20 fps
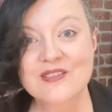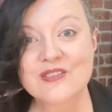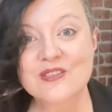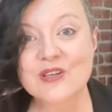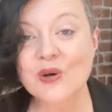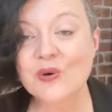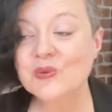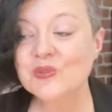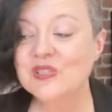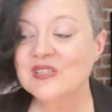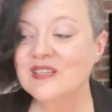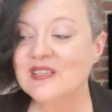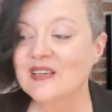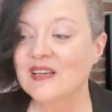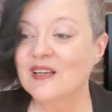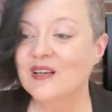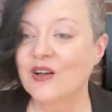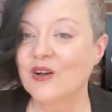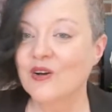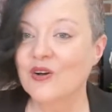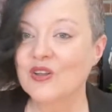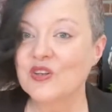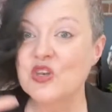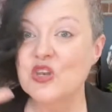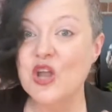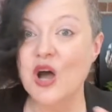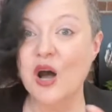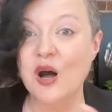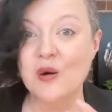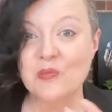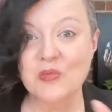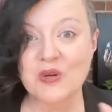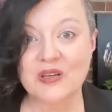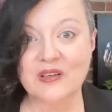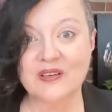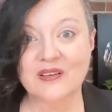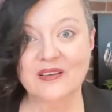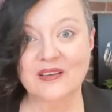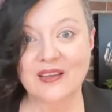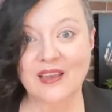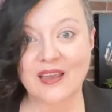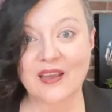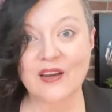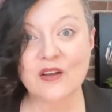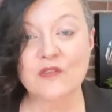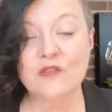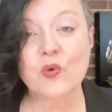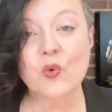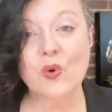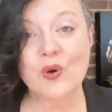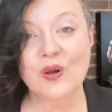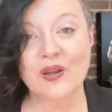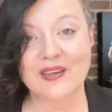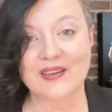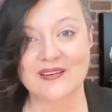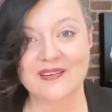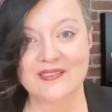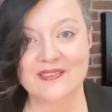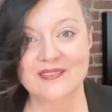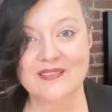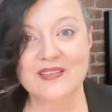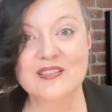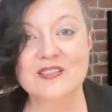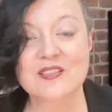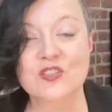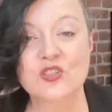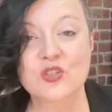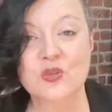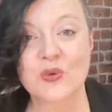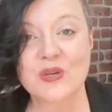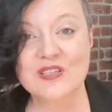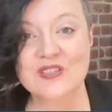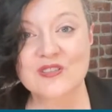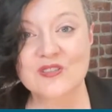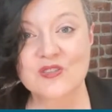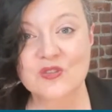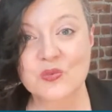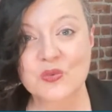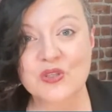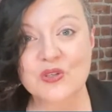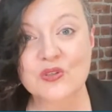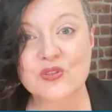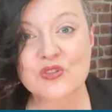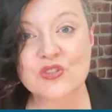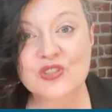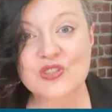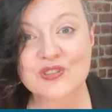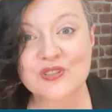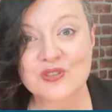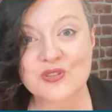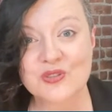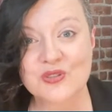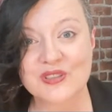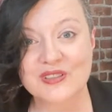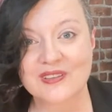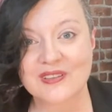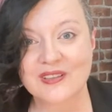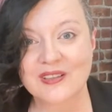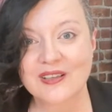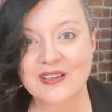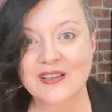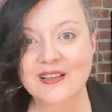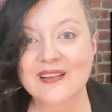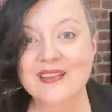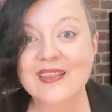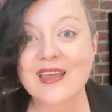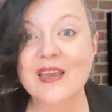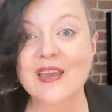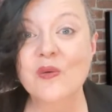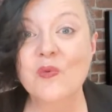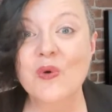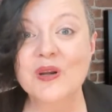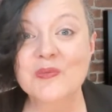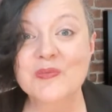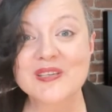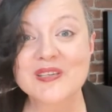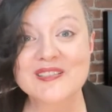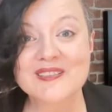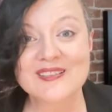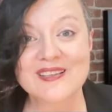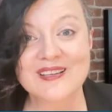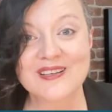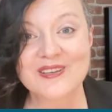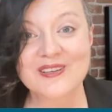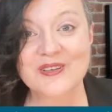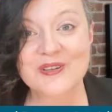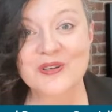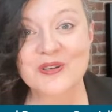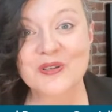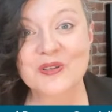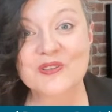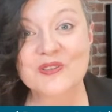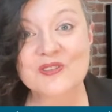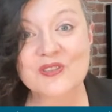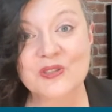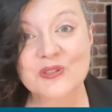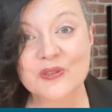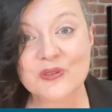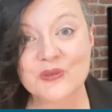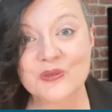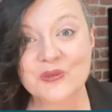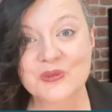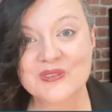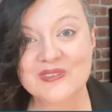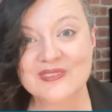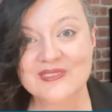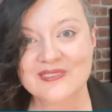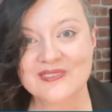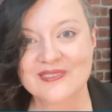Don't numb and avoid the situations with your children. They want to be seen and heard too.